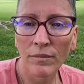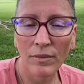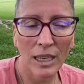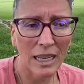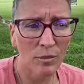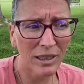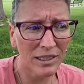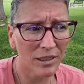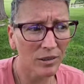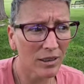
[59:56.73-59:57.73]
Yeah, New
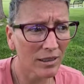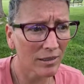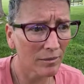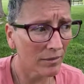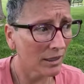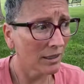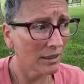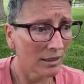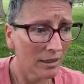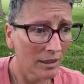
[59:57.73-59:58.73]
Mexico is awesome.
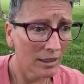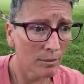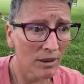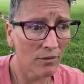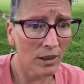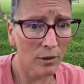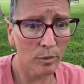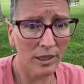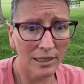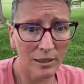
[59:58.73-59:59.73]
It's my favorite
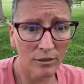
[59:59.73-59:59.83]
place so